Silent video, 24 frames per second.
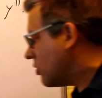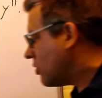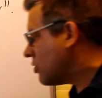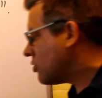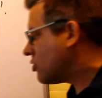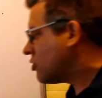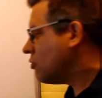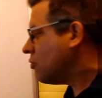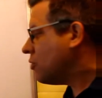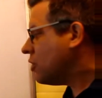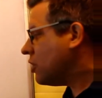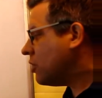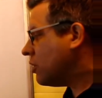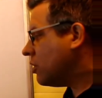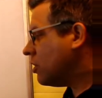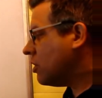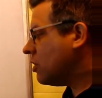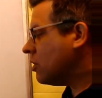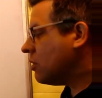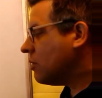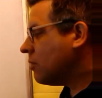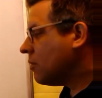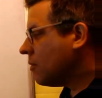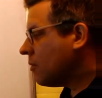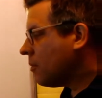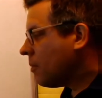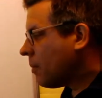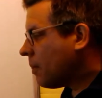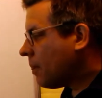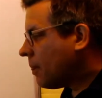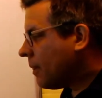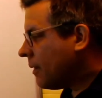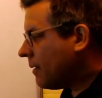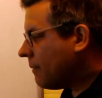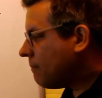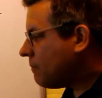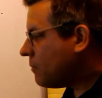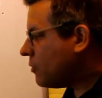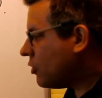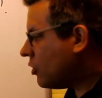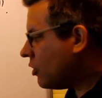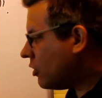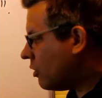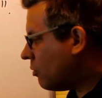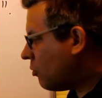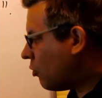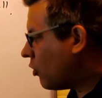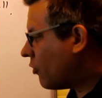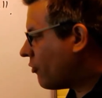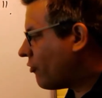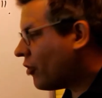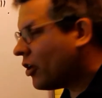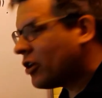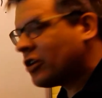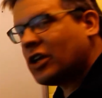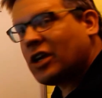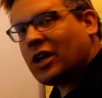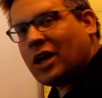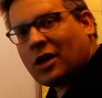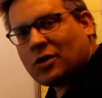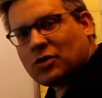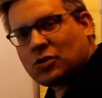So those would be the more friendly